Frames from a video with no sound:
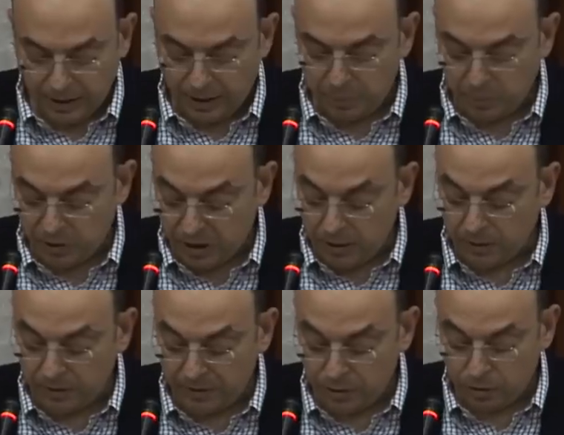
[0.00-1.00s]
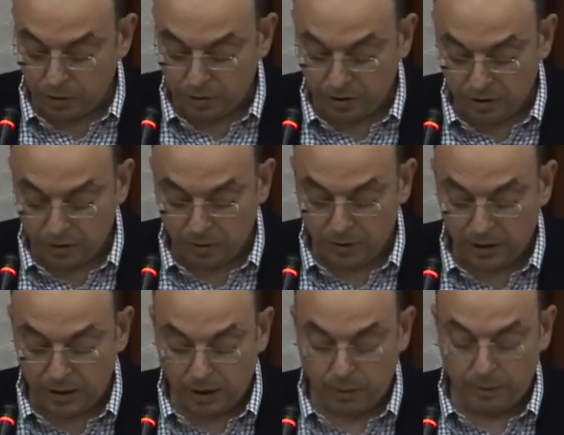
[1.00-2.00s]
and put a lot of resources so
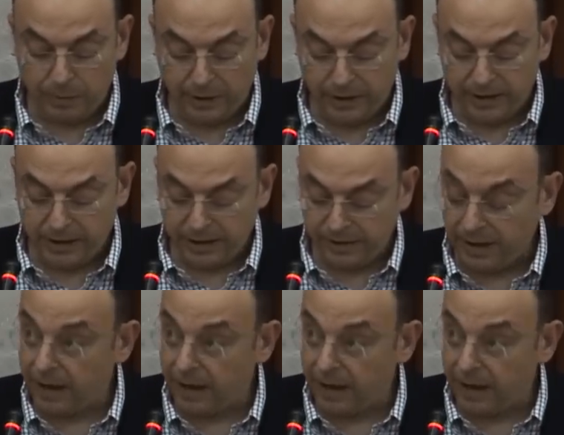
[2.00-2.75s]
that our employees have